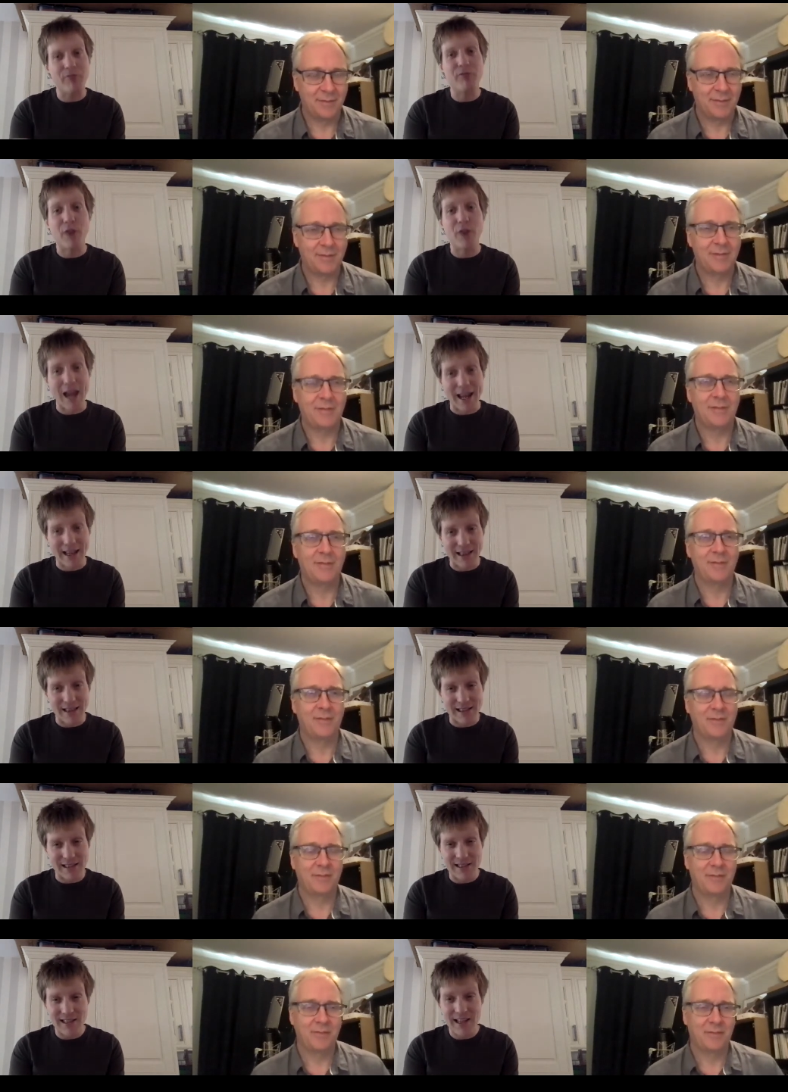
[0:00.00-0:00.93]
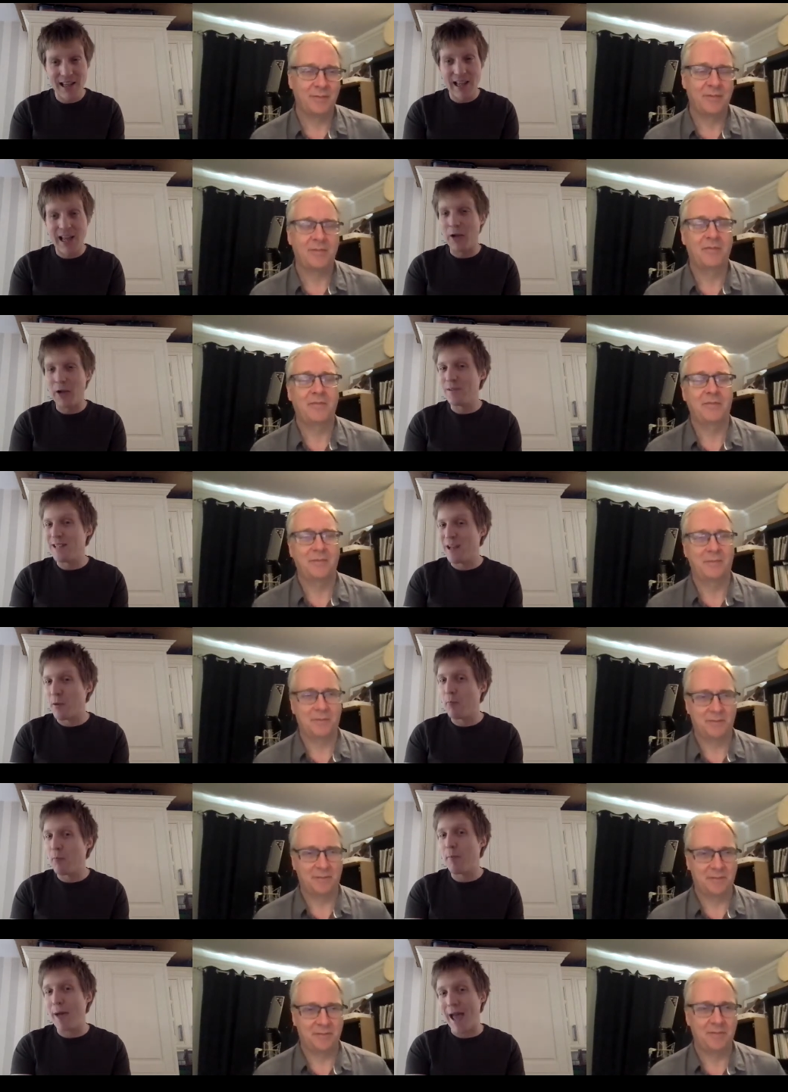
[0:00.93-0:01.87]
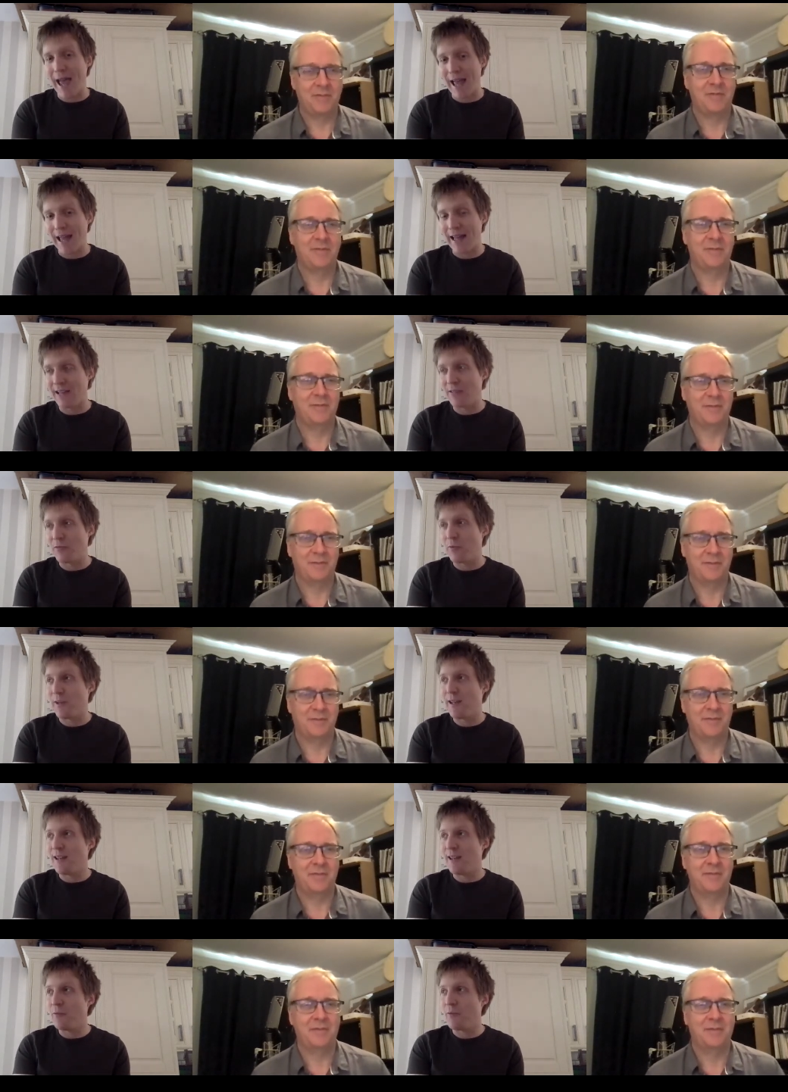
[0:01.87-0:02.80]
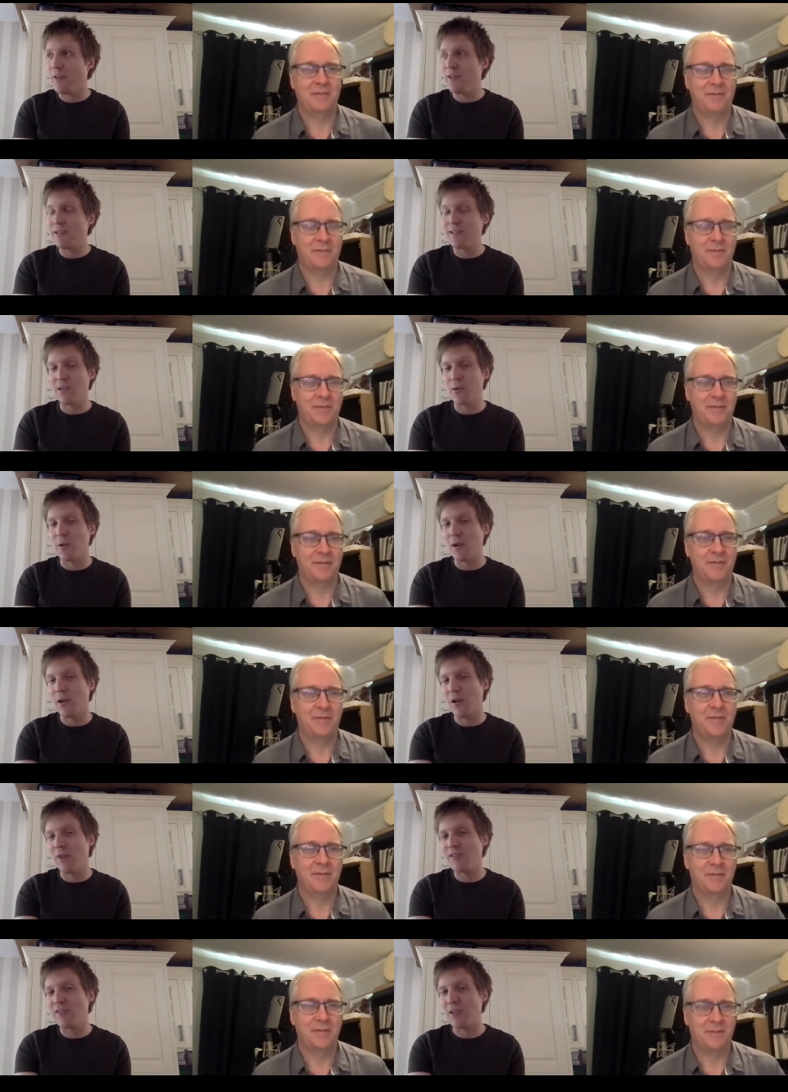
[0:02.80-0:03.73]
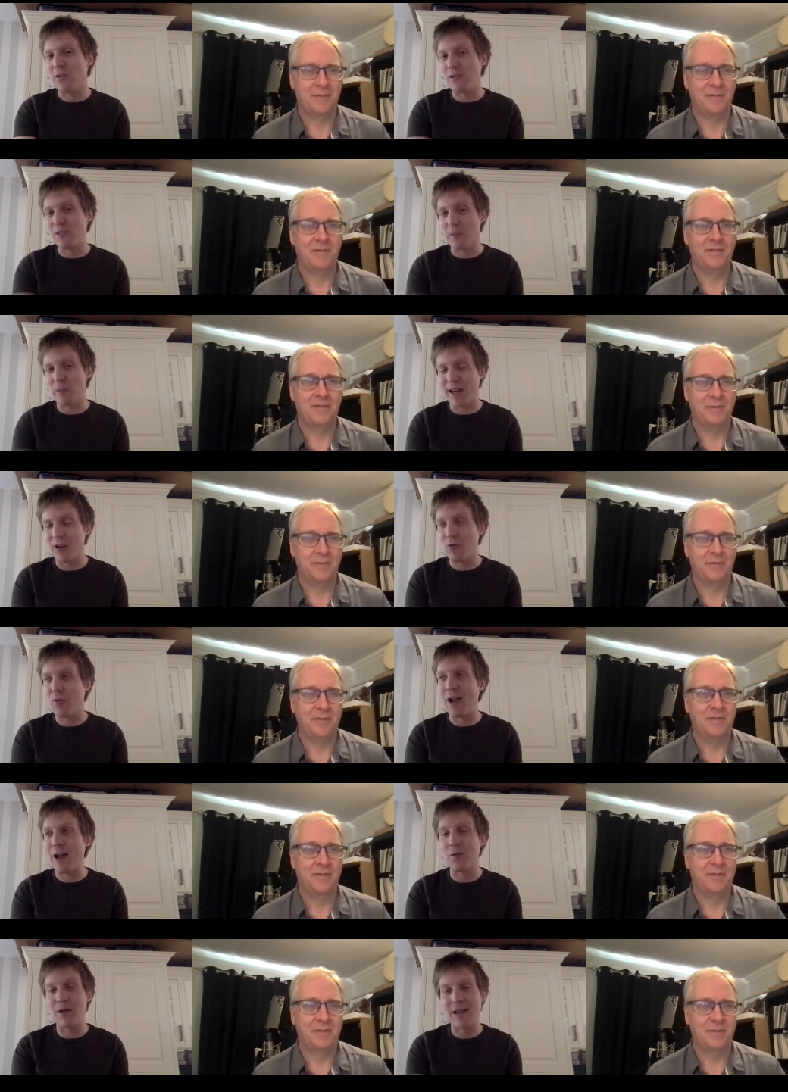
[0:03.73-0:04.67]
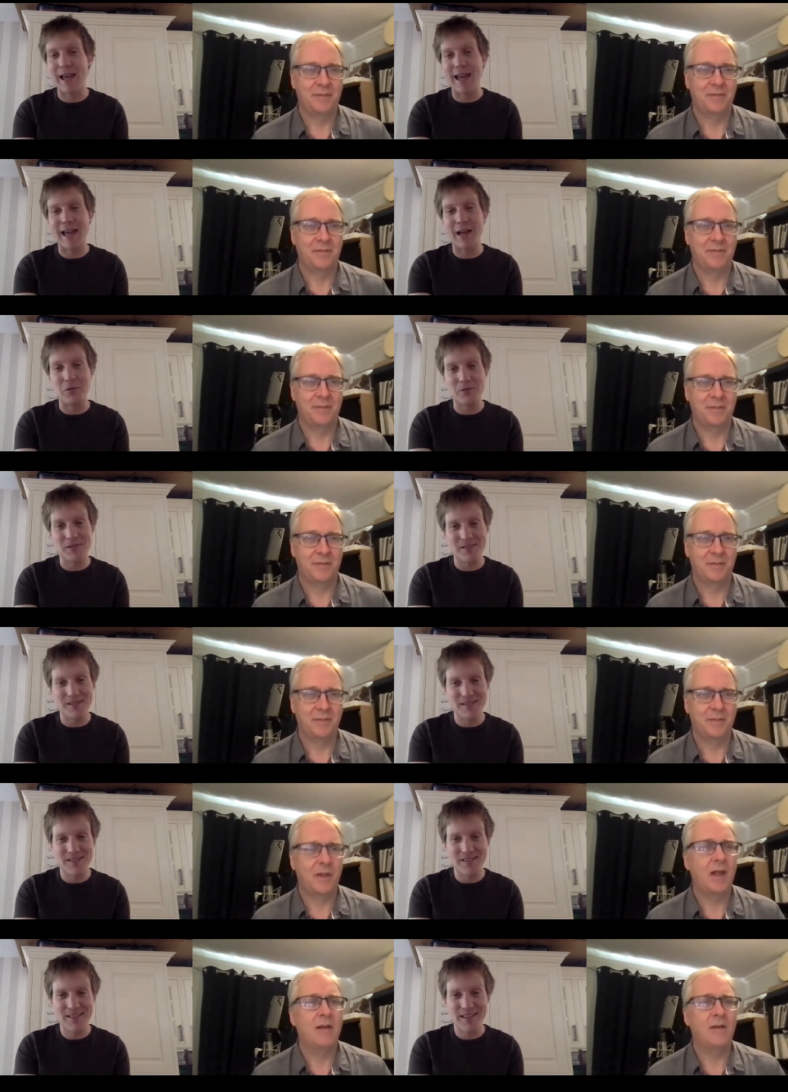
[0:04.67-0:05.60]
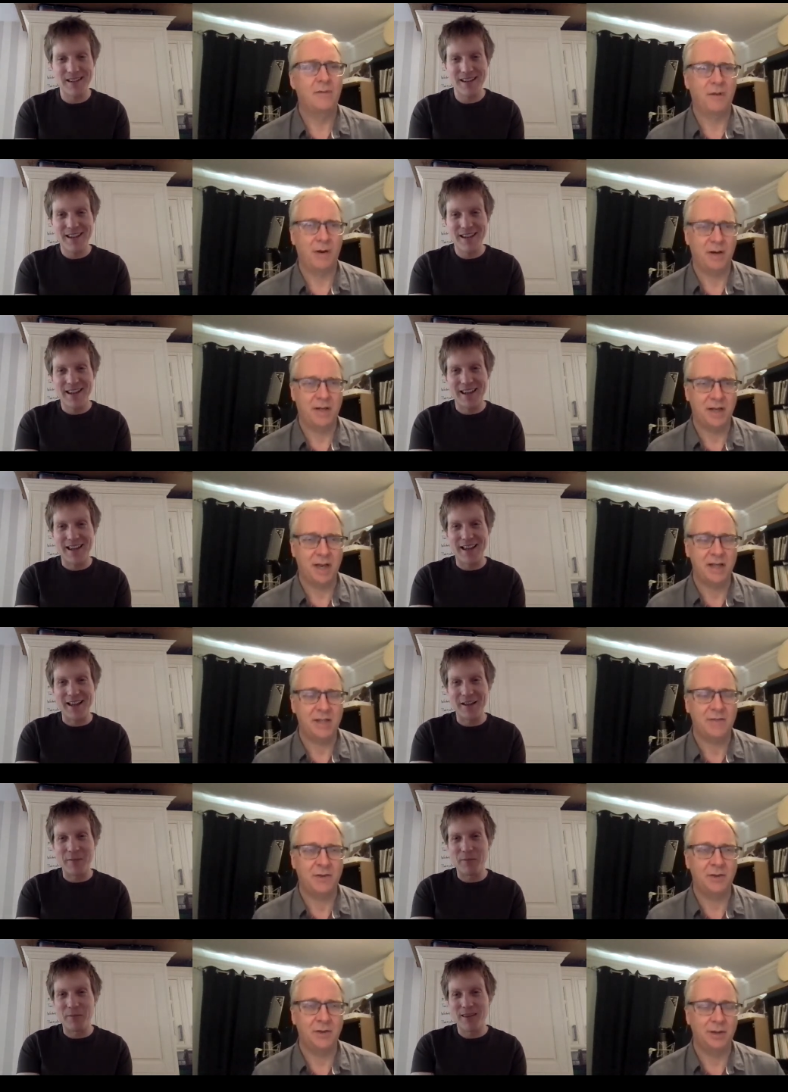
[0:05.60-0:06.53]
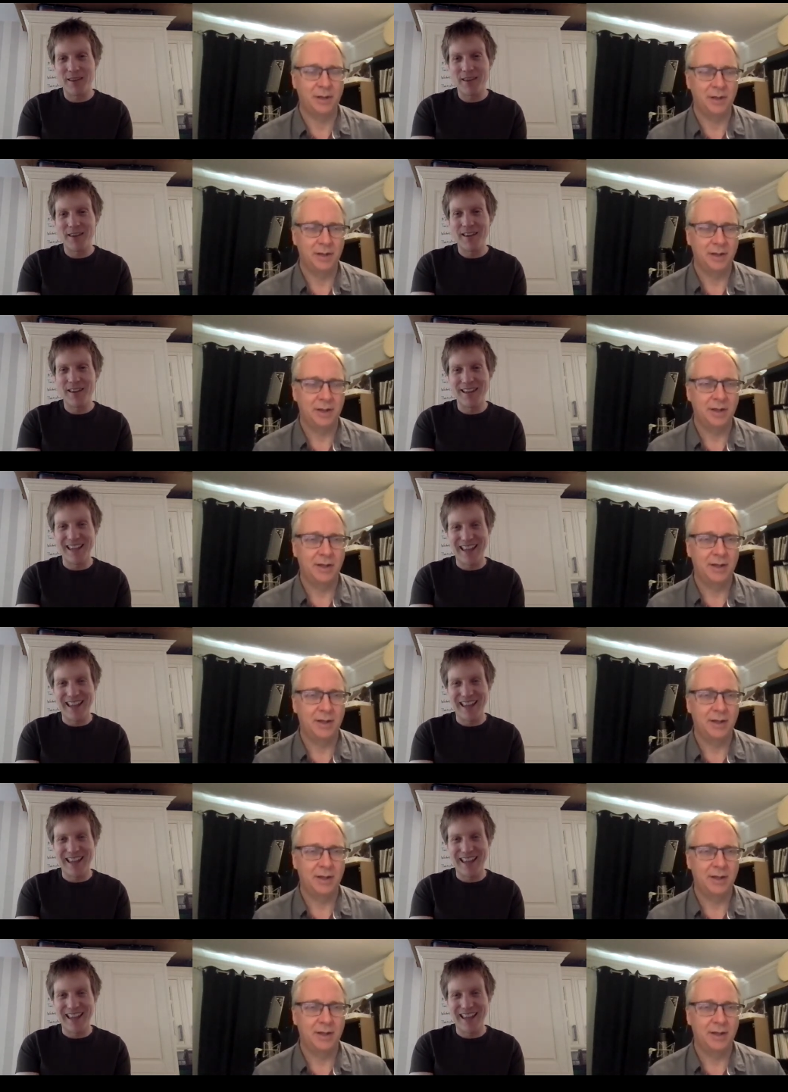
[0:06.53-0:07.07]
Speaker 1: friends. I was in a band. We we used to do a lot of songs by Crowded House.
Speaker 2: Very tasteful.
Speaker 1: Yeah,